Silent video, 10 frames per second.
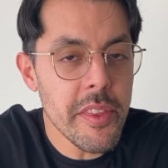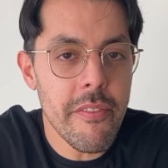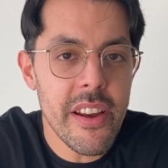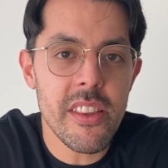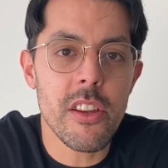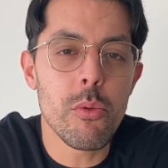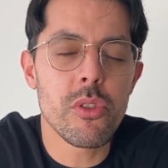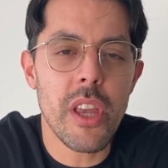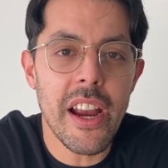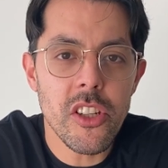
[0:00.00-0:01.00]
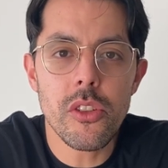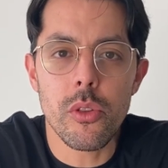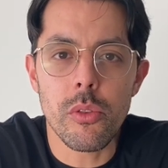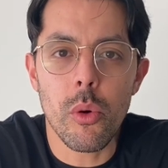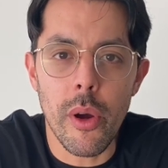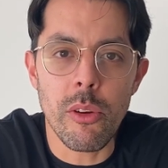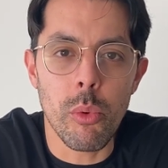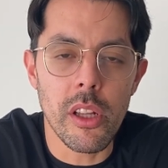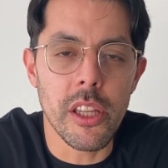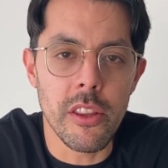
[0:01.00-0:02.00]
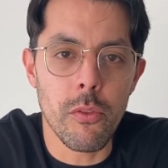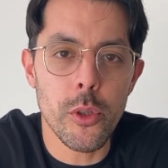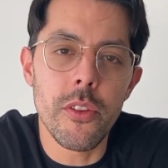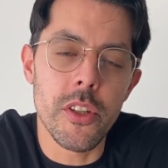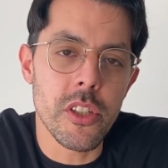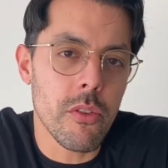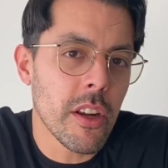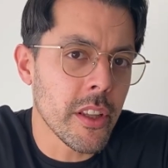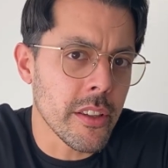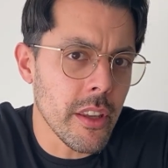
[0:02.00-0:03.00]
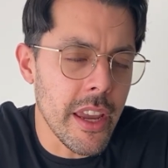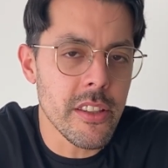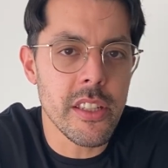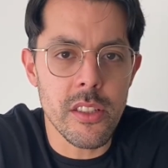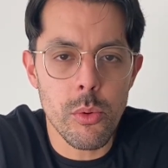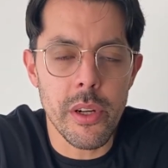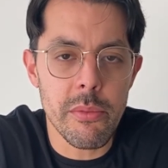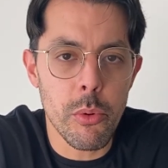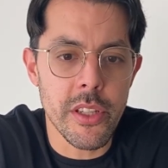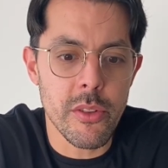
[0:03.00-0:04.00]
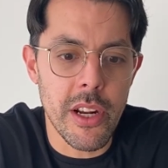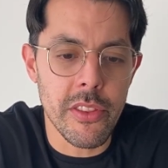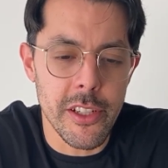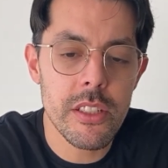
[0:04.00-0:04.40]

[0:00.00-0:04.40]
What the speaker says: the fact that he was actually doing quite well in the 4th division, around like 18, 20 points around there.